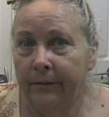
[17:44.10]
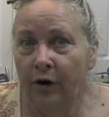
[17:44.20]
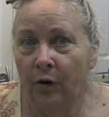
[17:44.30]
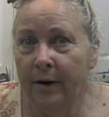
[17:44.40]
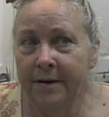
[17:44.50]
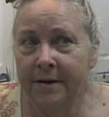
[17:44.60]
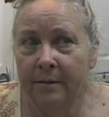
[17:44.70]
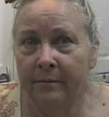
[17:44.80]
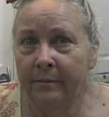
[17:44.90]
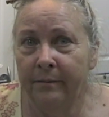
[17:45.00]
doing
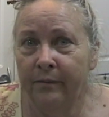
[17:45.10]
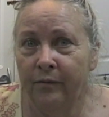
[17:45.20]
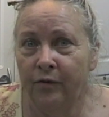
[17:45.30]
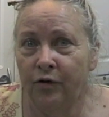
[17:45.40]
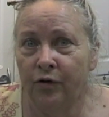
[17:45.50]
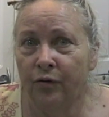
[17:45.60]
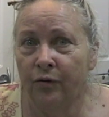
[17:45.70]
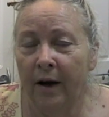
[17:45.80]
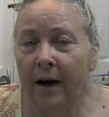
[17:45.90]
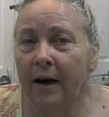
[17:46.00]
some
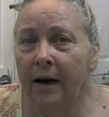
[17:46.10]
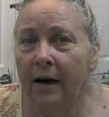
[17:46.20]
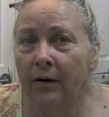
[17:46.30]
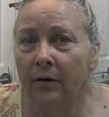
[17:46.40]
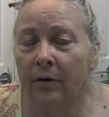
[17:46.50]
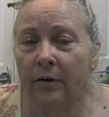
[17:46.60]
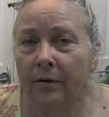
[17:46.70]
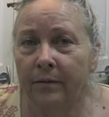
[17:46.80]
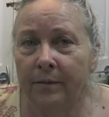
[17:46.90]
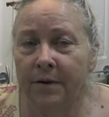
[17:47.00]
training or
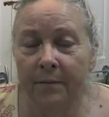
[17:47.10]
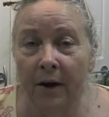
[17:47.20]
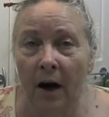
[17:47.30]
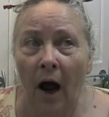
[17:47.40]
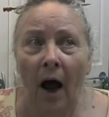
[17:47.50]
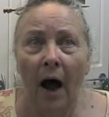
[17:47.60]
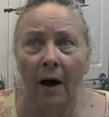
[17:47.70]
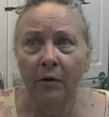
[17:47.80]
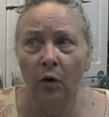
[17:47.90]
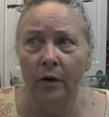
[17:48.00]
something.
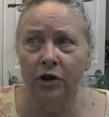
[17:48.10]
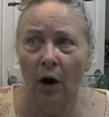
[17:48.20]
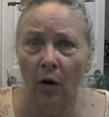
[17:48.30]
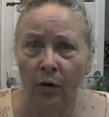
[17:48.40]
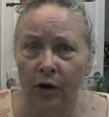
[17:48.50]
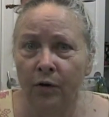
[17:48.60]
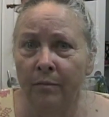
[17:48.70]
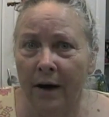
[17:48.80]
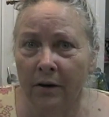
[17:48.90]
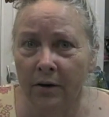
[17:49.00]
I'm going to O U
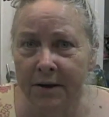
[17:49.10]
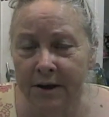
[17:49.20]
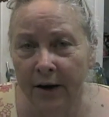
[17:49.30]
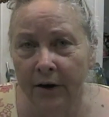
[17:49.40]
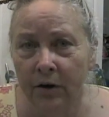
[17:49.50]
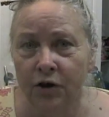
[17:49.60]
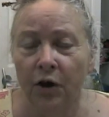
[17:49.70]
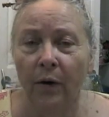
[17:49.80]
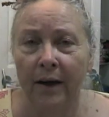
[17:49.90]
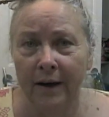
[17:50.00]
Medical Center,
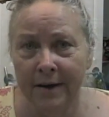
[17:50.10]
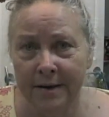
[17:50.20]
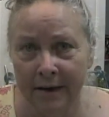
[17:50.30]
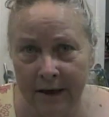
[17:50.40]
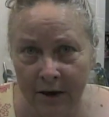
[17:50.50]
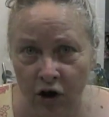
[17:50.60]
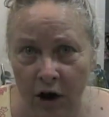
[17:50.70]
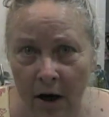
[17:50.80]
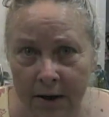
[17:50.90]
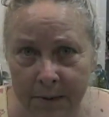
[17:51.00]
so it is a
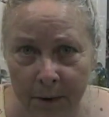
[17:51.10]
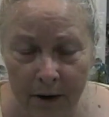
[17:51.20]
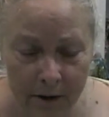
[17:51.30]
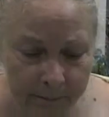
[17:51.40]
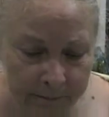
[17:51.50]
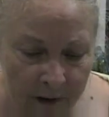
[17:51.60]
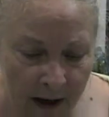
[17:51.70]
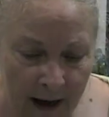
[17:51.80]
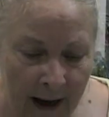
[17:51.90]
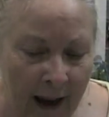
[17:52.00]
teaching hospital.
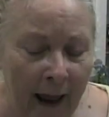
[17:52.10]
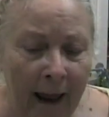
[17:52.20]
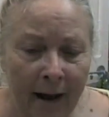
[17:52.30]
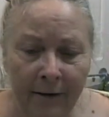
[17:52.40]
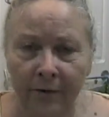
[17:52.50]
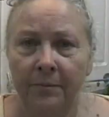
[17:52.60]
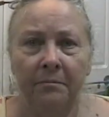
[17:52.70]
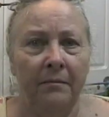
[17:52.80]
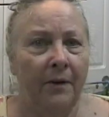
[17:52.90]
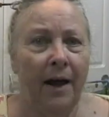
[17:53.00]
And
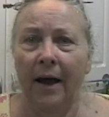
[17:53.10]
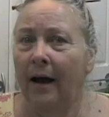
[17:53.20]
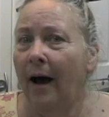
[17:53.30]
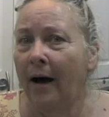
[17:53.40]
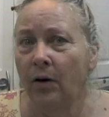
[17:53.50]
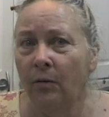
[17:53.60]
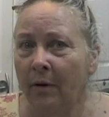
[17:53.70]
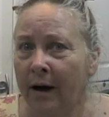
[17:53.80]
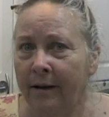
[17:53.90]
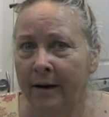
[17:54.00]
hey, I don't
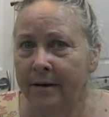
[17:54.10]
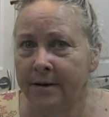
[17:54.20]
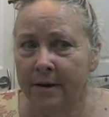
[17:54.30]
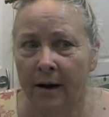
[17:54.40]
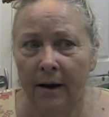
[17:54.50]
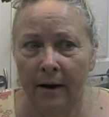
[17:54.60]
mind this.